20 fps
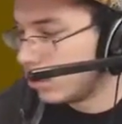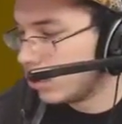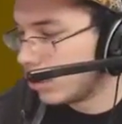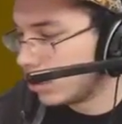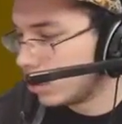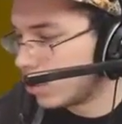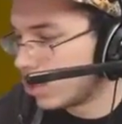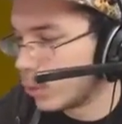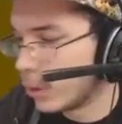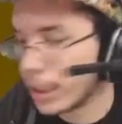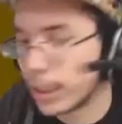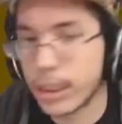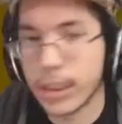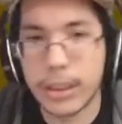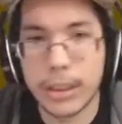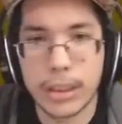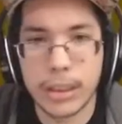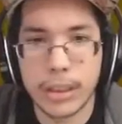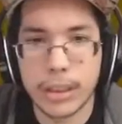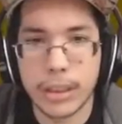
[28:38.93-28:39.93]
quick,
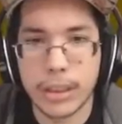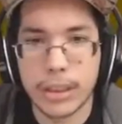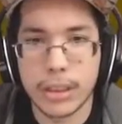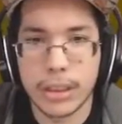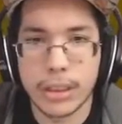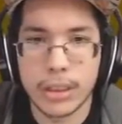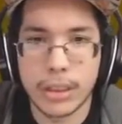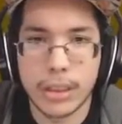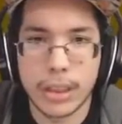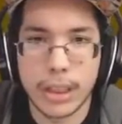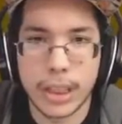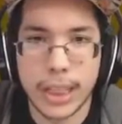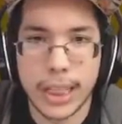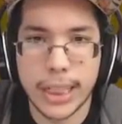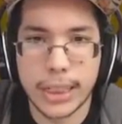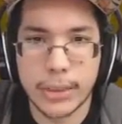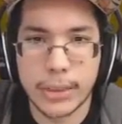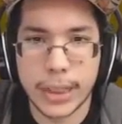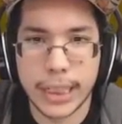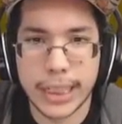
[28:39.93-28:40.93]

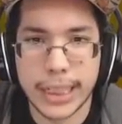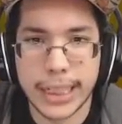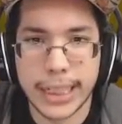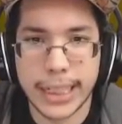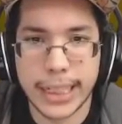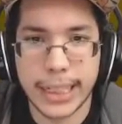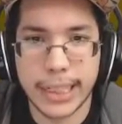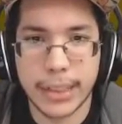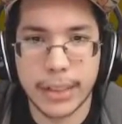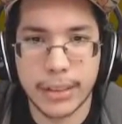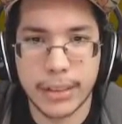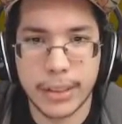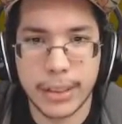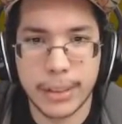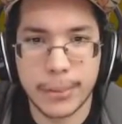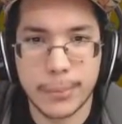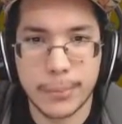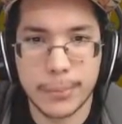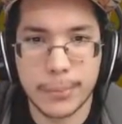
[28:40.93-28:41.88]
and try to get healed up.